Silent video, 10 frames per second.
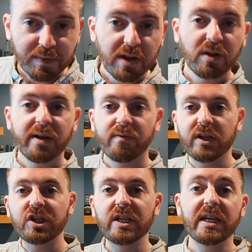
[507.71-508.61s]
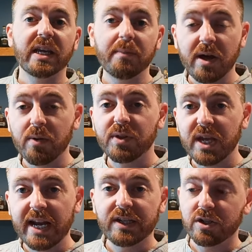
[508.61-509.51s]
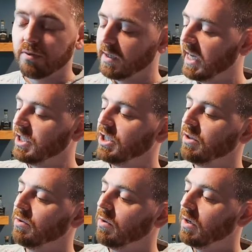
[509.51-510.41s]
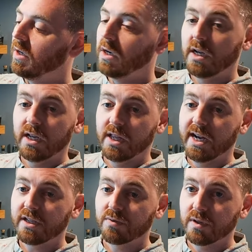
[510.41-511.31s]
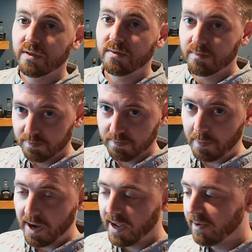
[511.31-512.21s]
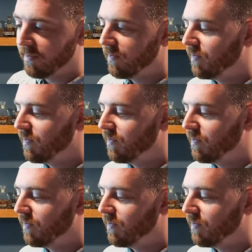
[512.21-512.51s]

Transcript: May you live richly and get better with age, and hope to catch you in the next one. Bye-bye.